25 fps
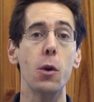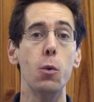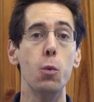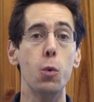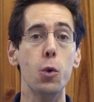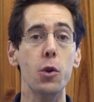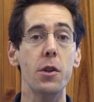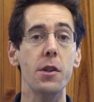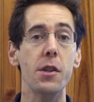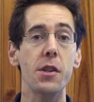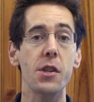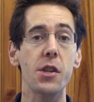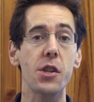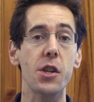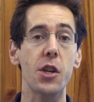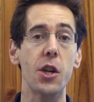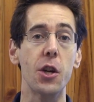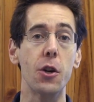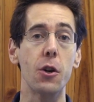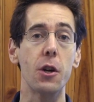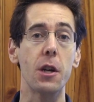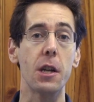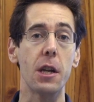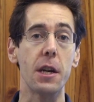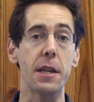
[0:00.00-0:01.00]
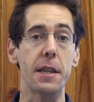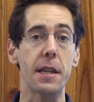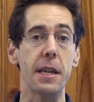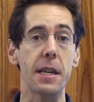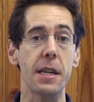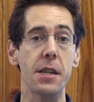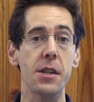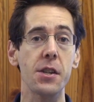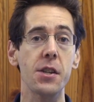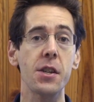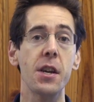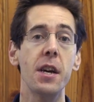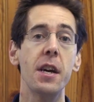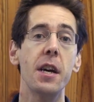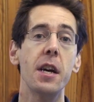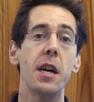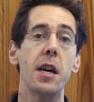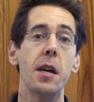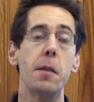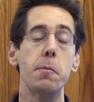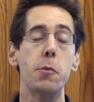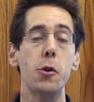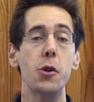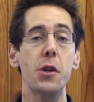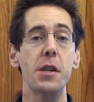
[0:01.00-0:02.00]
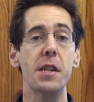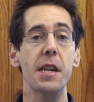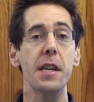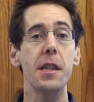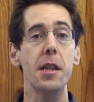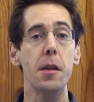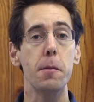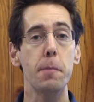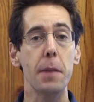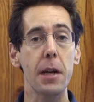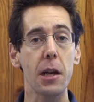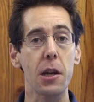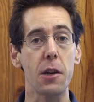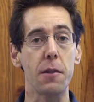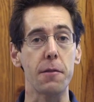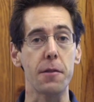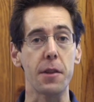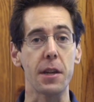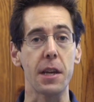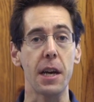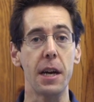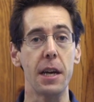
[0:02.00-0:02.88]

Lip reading: a wooden skewer like this and put it in the middle of the